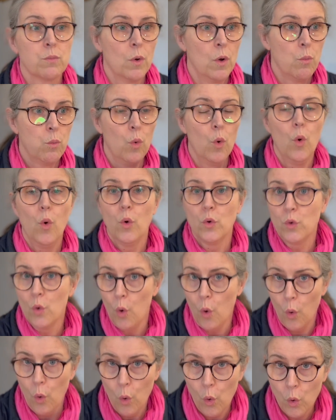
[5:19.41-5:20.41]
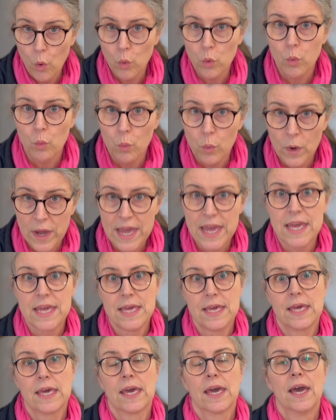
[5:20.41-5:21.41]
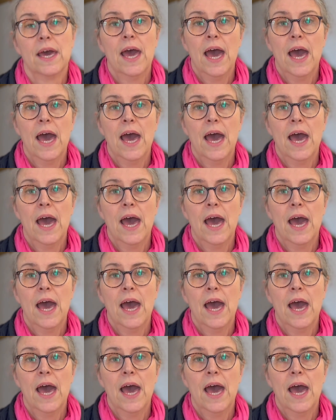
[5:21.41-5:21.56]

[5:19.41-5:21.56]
were worn all week